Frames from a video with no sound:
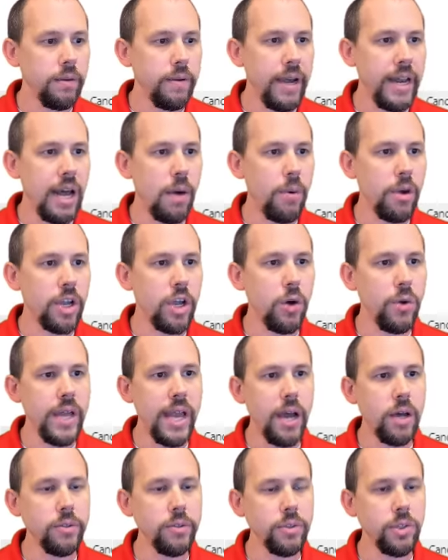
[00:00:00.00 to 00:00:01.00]
and I would go
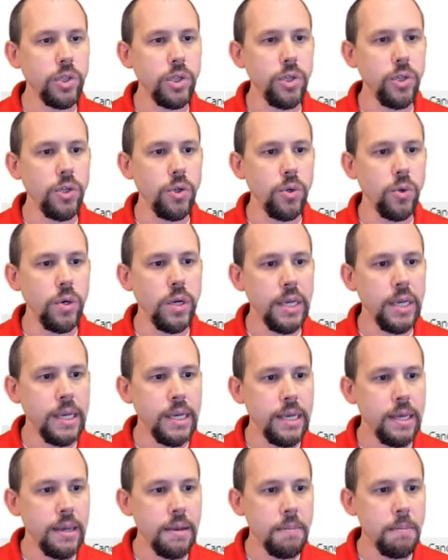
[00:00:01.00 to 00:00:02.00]
down to
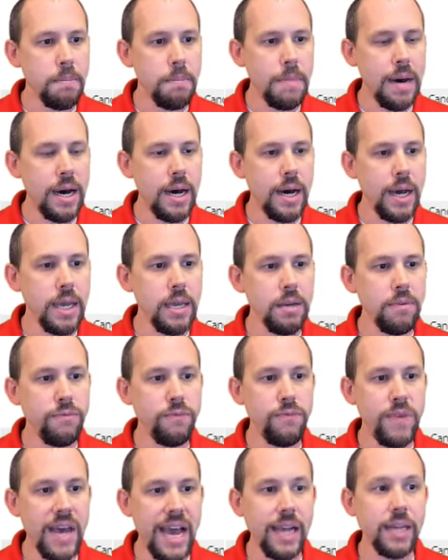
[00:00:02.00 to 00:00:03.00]
my
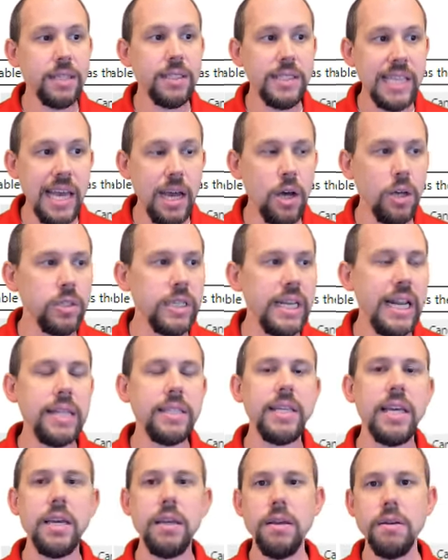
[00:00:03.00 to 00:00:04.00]
fact sales, and I'd
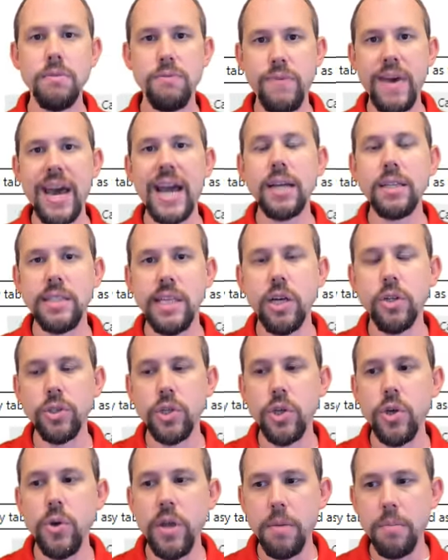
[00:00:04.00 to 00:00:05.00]
say sales
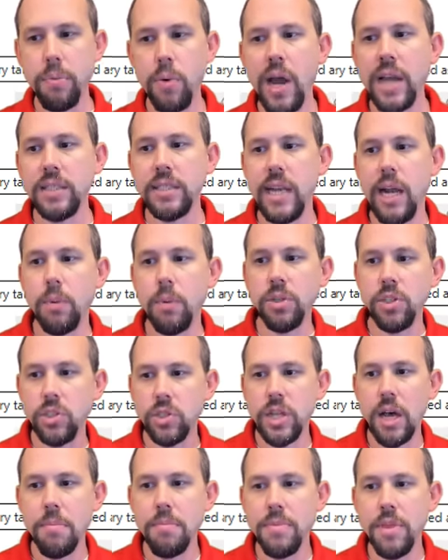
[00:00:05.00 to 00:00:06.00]
unit price, and I would
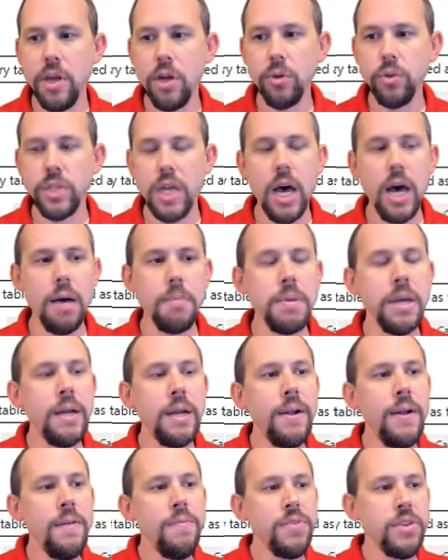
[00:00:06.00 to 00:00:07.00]
sum those up.
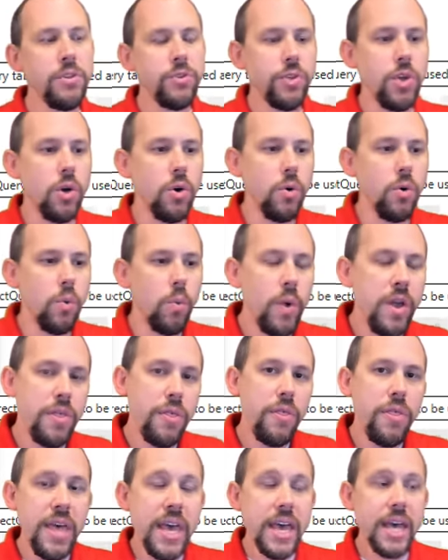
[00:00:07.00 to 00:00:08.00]
So
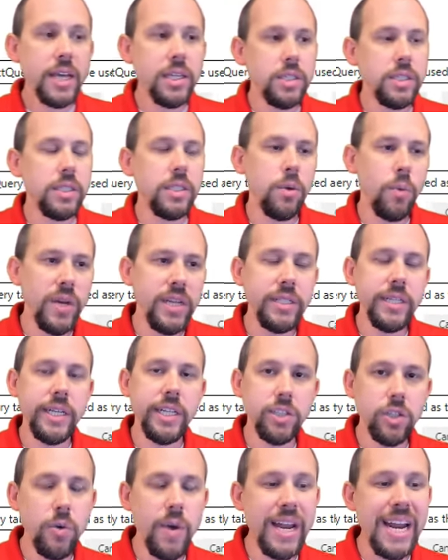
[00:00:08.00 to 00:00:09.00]
with this, the reason
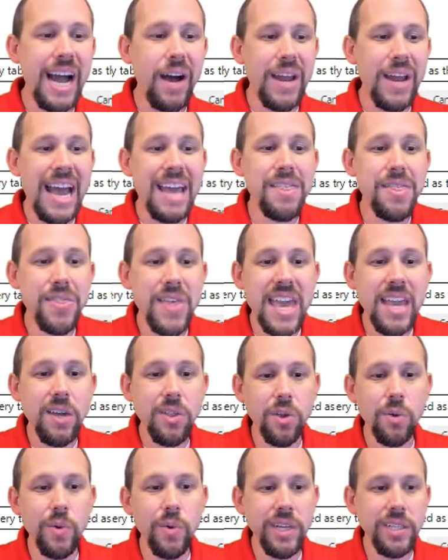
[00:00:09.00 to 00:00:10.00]
it's grayed out, I think
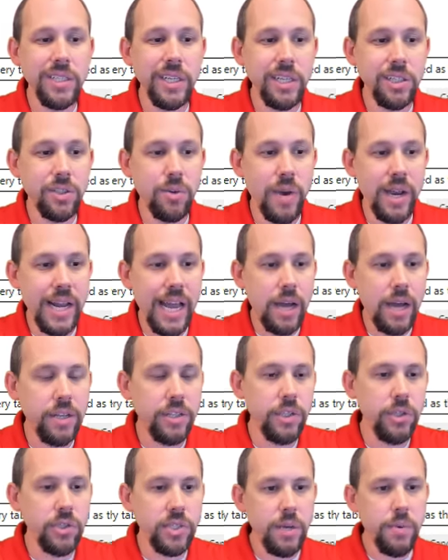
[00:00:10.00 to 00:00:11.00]
the reason it's grayed
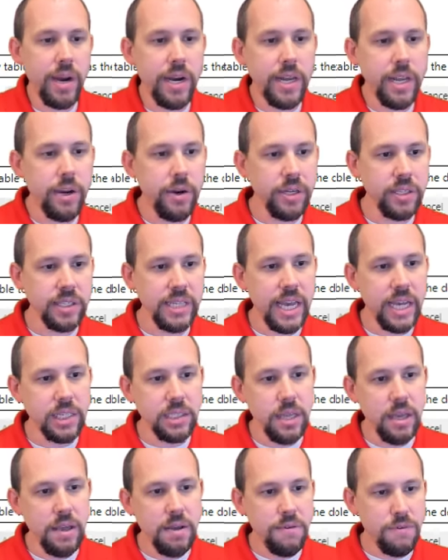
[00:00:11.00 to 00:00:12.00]
as you see right here, it
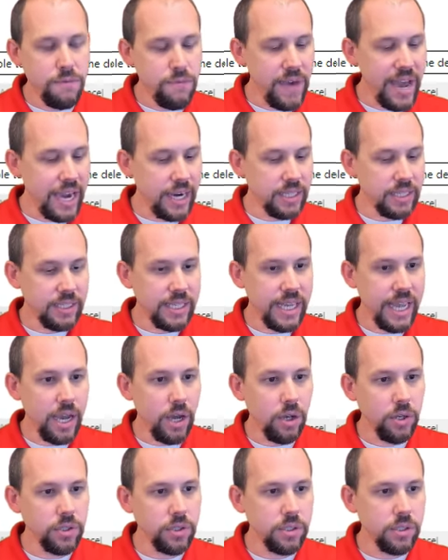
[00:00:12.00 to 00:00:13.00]
says fact
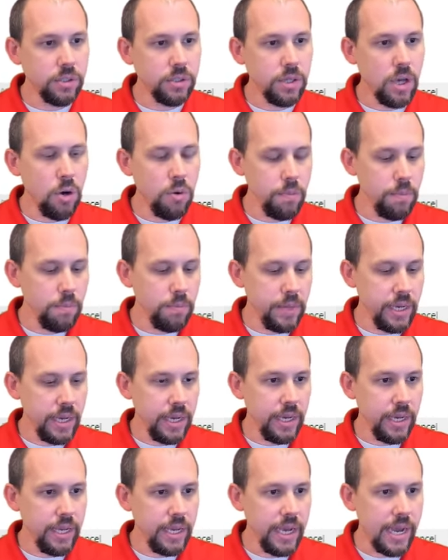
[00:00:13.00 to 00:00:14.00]
sales. Oh,
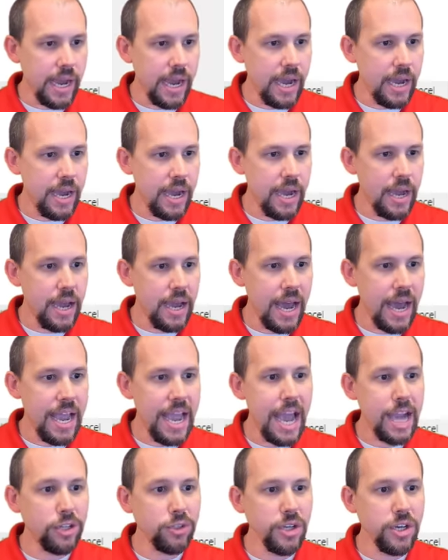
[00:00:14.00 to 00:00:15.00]
I
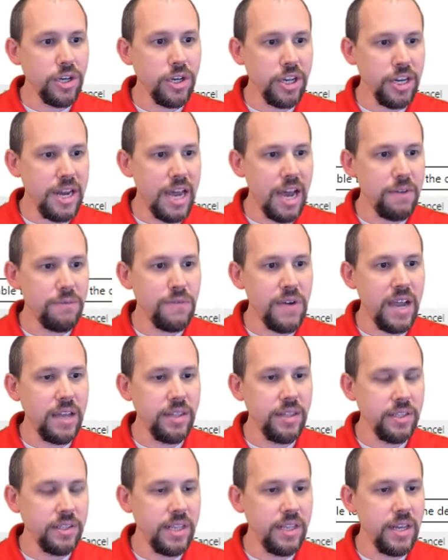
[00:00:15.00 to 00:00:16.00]
actually could not find
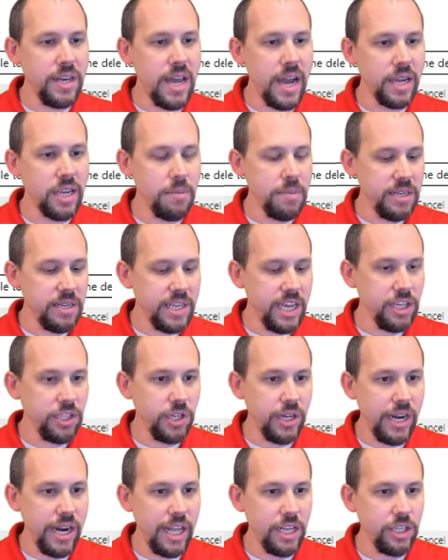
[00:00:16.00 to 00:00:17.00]
this in the
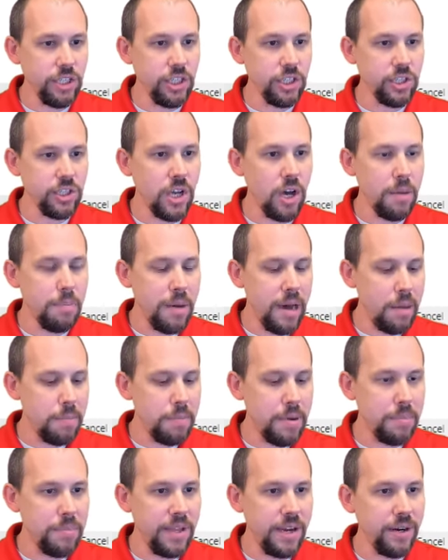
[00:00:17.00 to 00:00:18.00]
documentation, and I just saw it pop
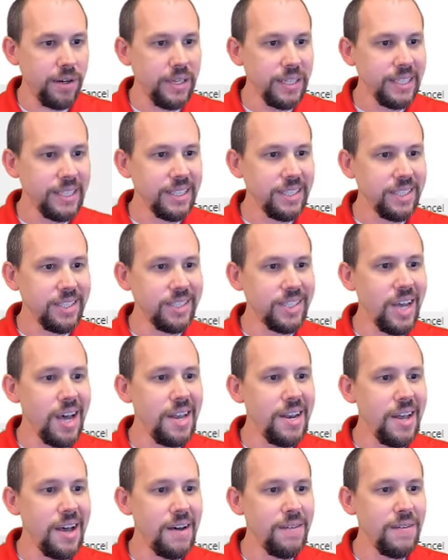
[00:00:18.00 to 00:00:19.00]
up there.
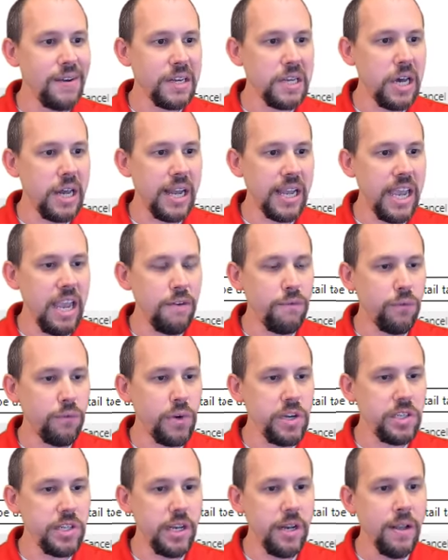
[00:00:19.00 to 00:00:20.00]
Son of a gun, I can't
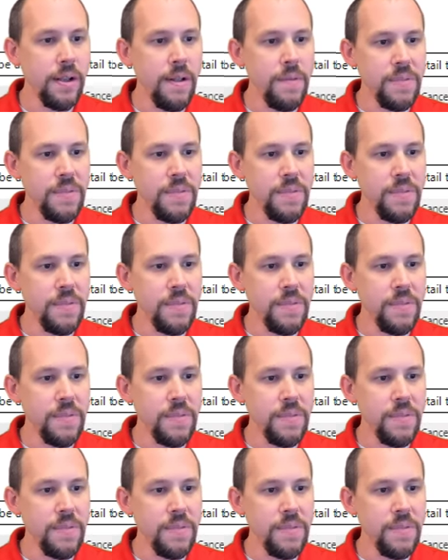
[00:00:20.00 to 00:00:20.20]
freeze it.